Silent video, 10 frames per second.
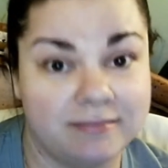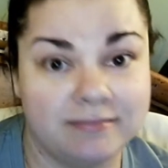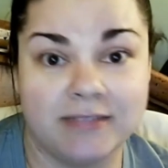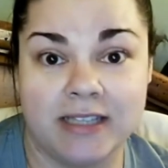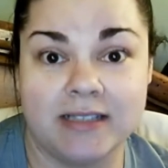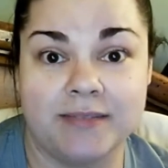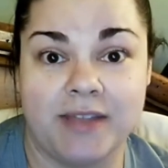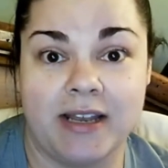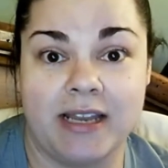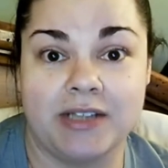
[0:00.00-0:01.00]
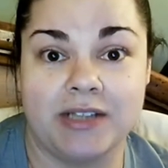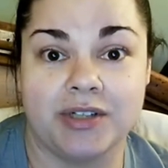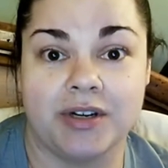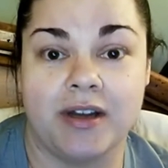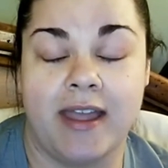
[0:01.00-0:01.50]
things of that
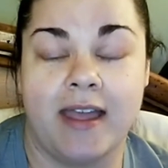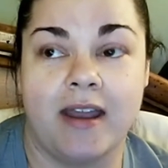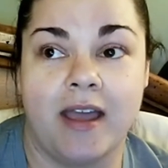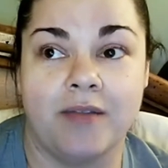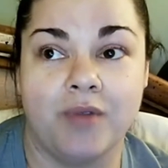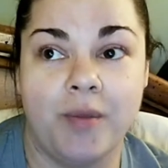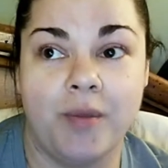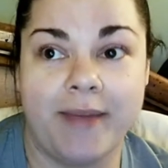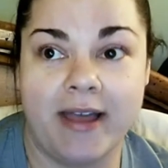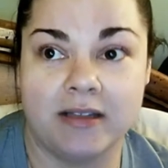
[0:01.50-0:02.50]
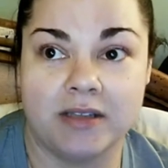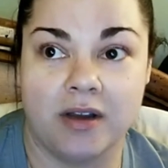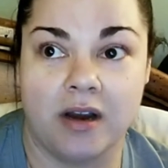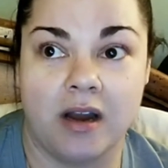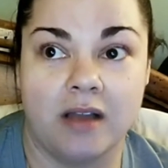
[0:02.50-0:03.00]
nature and i wrote back to
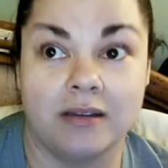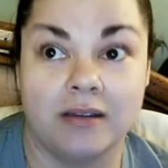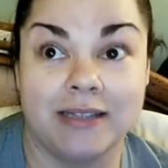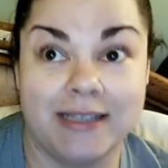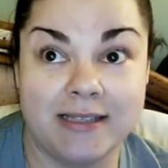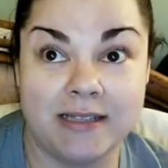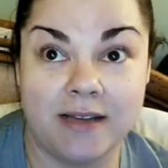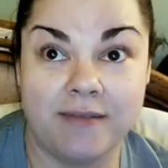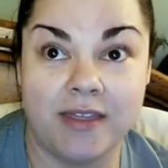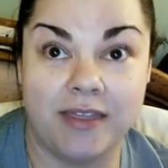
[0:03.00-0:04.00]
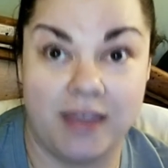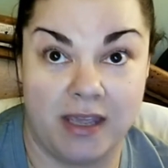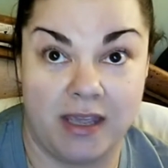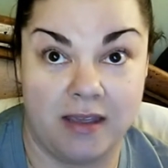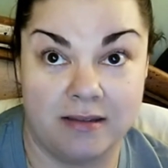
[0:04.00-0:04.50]
her a list of the
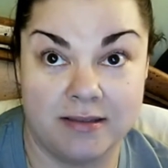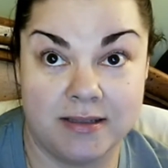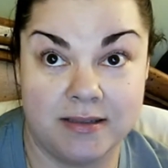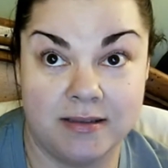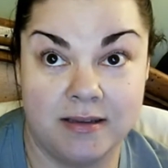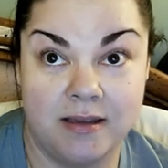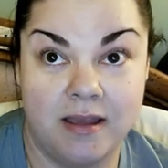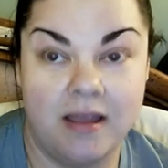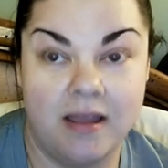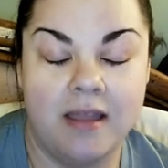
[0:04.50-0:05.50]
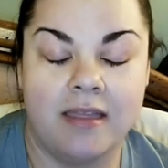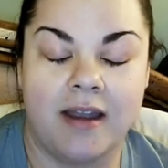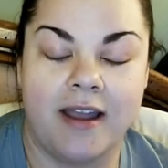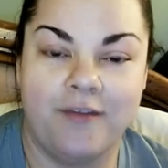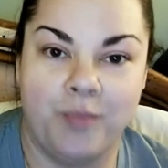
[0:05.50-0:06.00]
things that I
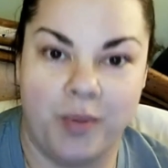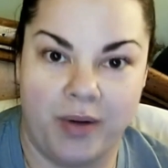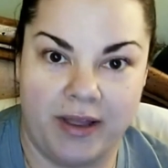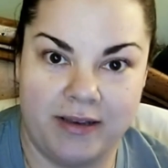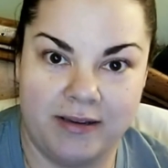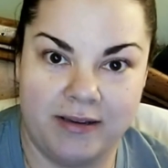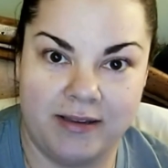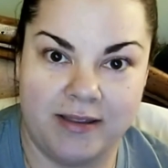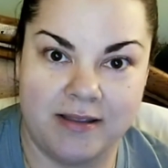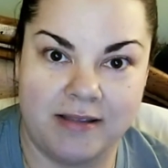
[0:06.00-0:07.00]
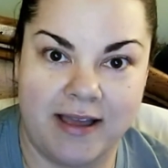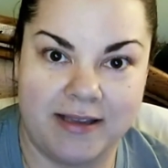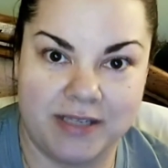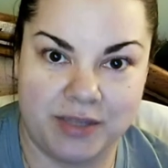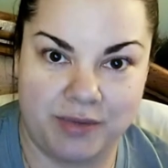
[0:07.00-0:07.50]
have bought in the
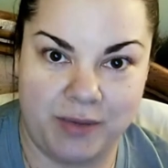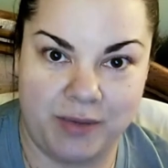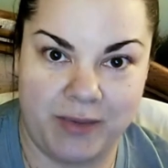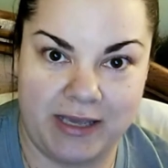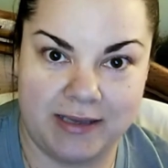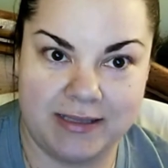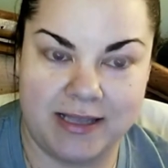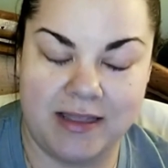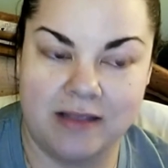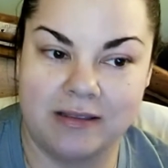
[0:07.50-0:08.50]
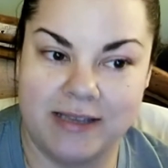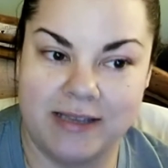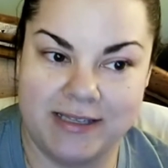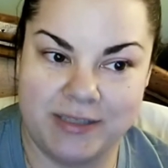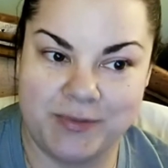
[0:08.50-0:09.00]
last three weeks, and the
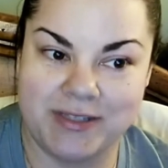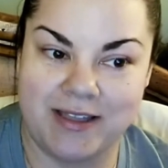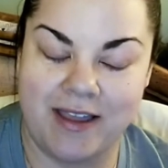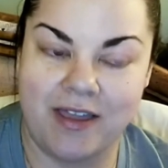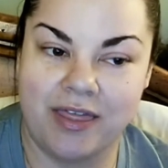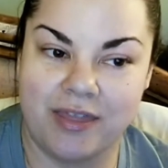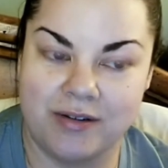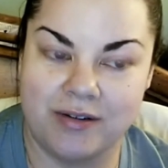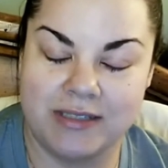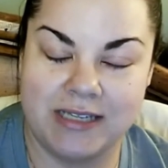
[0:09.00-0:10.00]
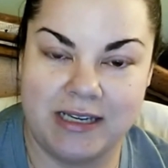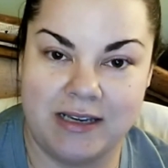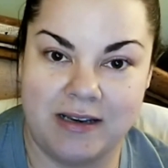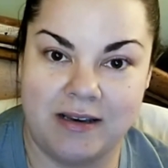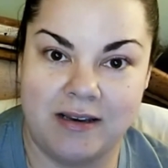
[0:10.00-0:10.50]
list was like
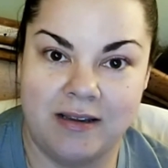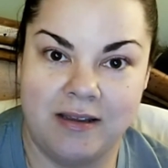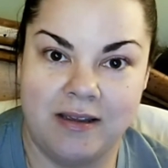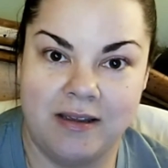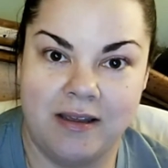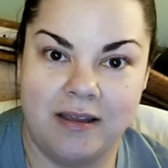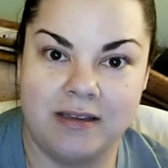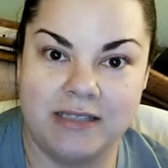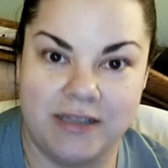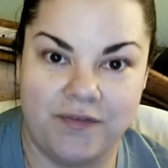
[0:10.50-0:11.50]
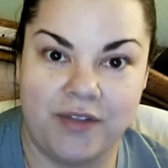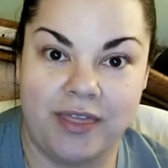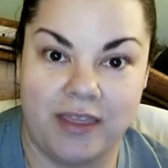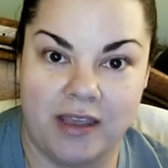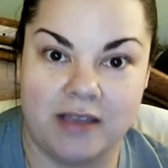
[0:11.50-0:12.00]
13 different
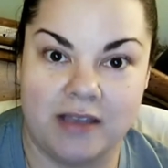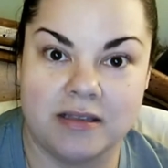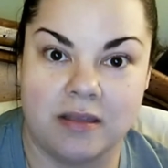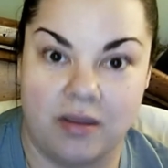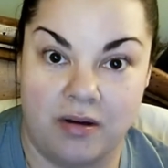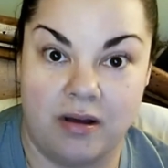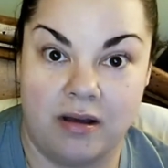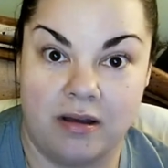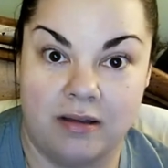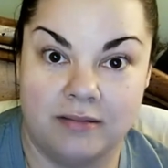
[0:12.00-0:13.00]
things long.